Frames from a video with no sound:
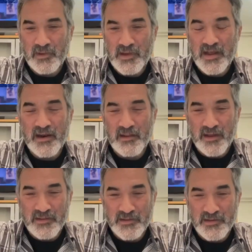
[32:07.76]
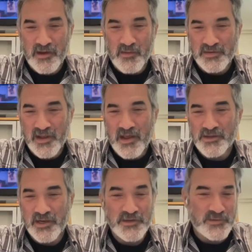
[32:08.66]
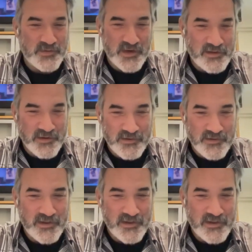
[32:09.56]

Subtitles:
I kind of like that the dog was a conscientious objector.